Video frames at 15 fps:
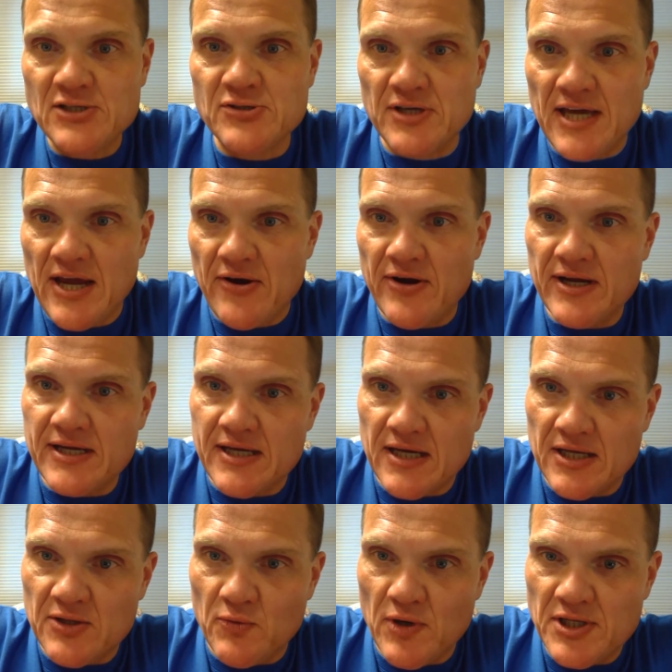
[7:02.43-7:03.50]
Actually,
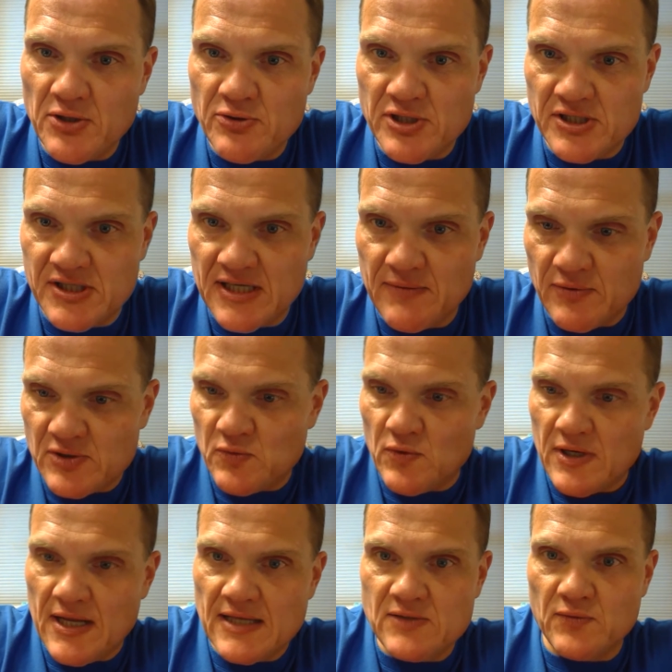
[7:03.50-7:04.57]
Eric, the one you just did
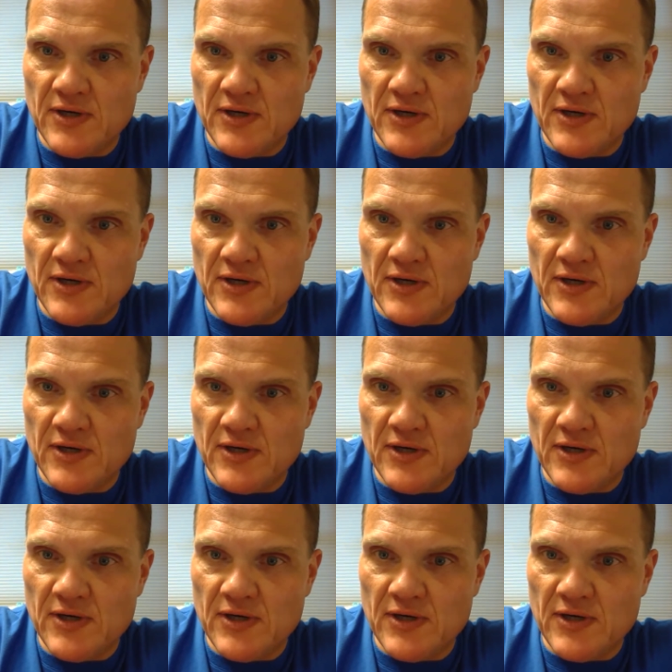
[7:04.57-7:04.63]
was the one.